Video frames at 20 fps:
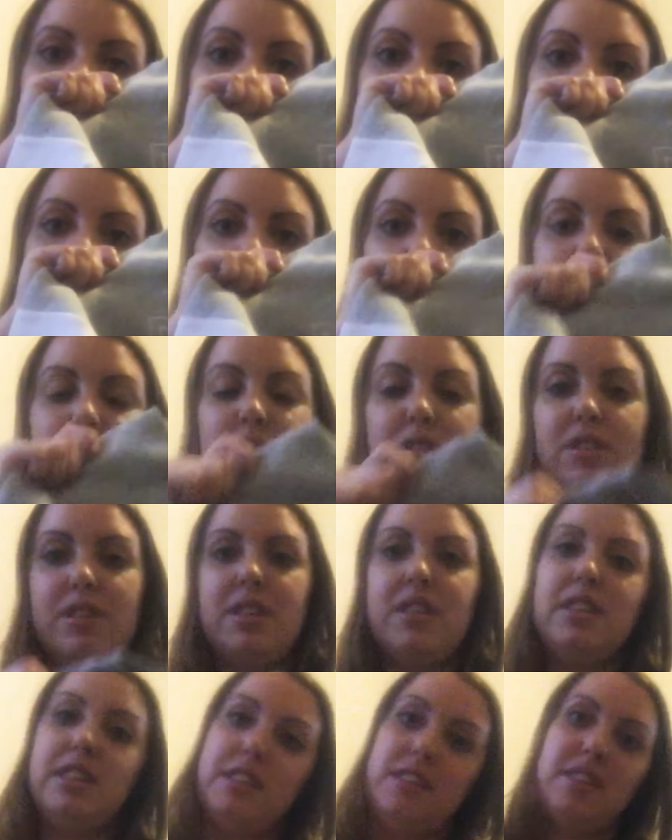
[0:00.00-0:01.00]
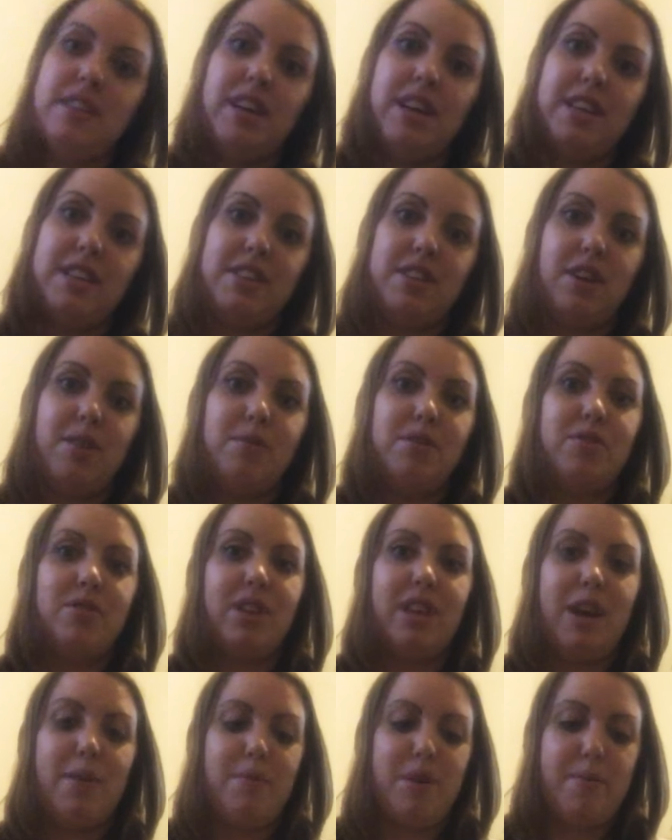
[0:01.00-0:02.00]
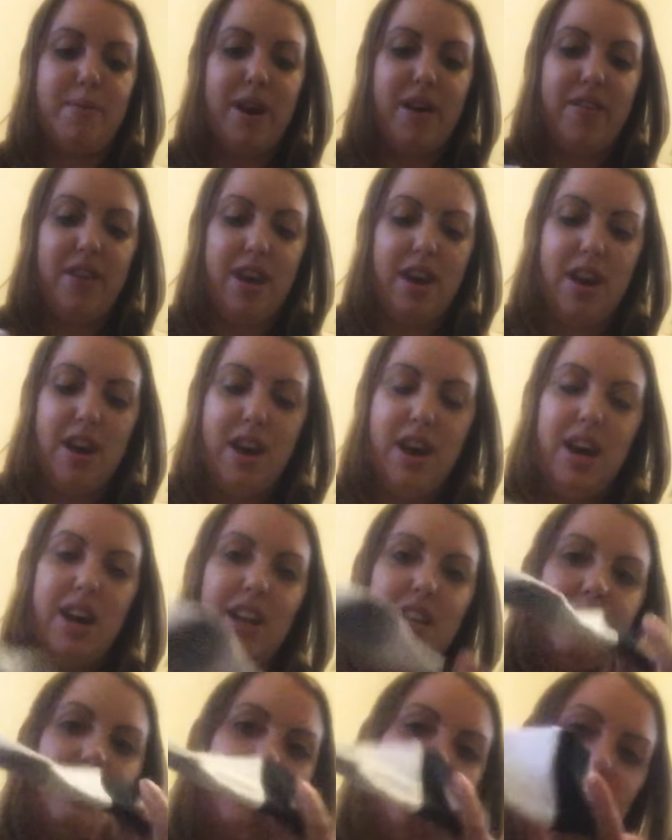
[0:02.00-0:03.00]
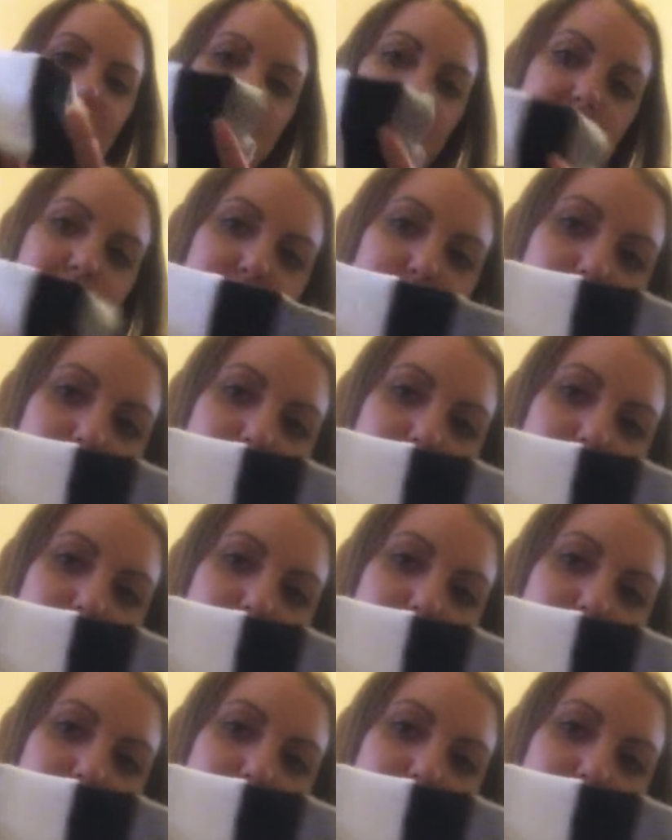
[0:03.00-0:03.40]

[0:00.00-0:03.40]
of the stores in his size, so I was really happy about that. And I just like the